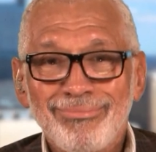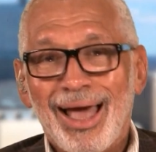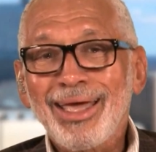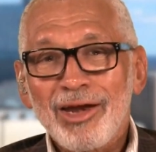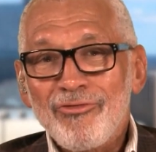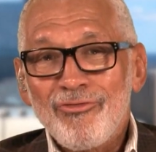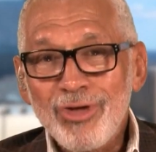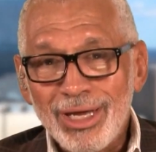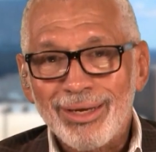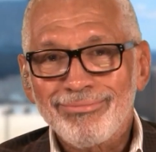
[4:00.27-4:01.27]
I got a
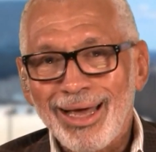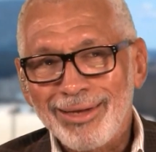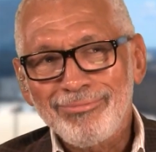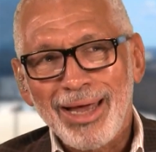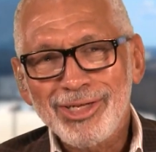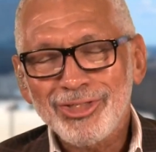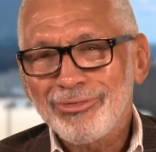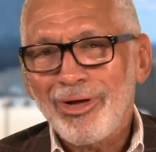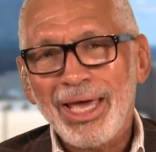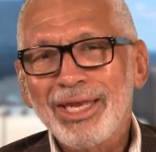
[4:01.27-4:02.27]
free it. I, I,
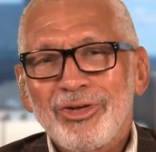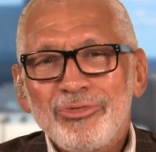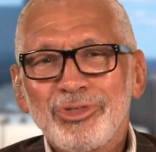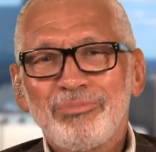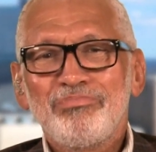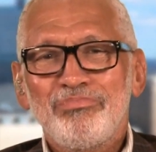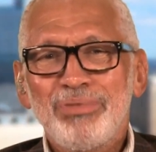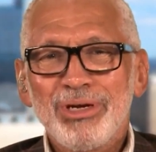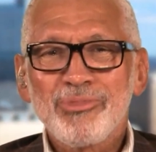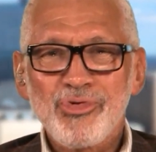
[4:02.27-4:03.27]
just all I had to do was
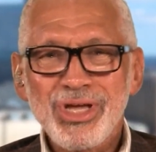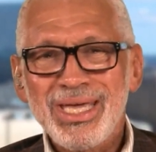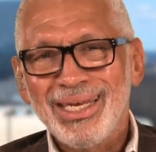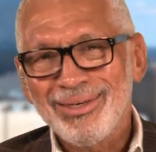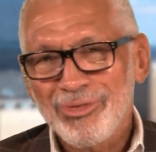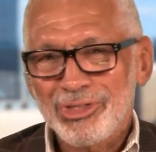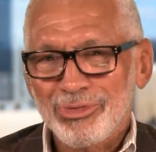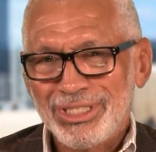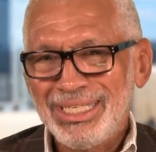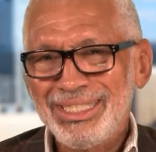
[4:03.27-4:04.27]
be a Marine,
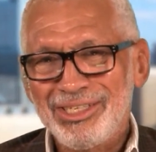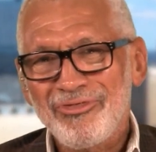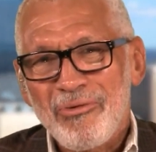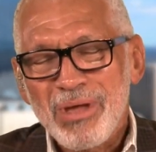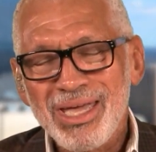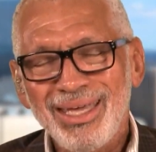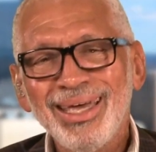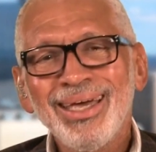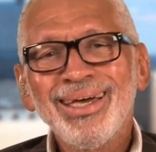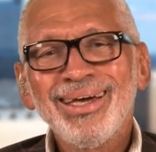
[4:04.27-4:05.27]
which was easy for
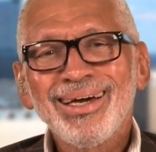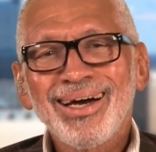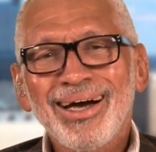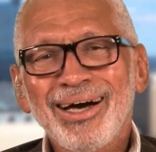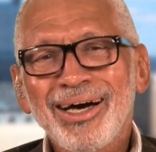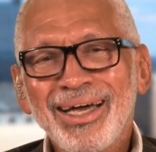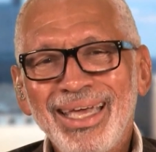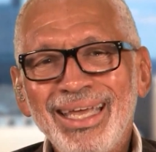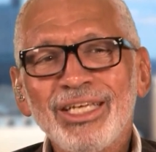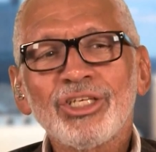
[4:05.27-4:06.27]
me.
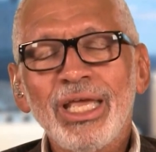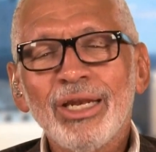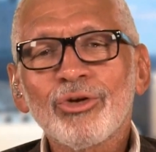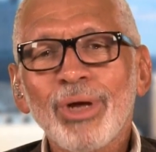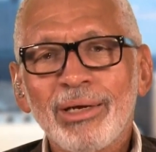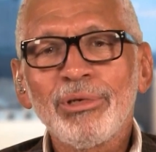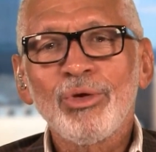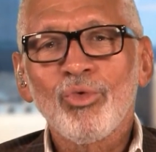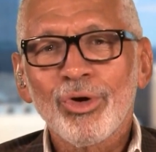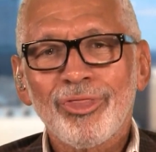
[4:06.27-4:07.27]
Uh, it is
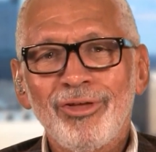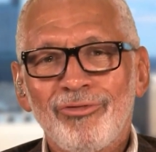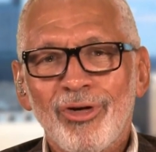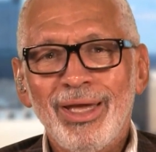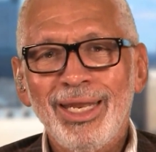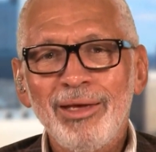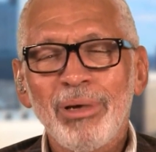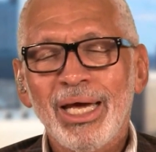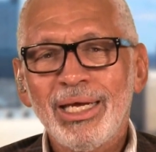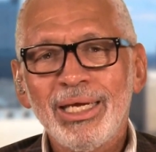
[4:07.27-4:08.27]
incredibly worth it for
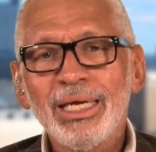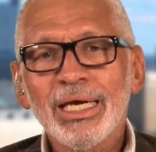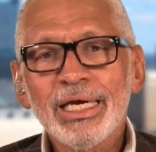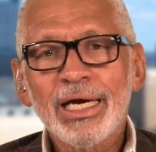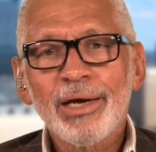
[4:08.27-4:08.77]
anybody.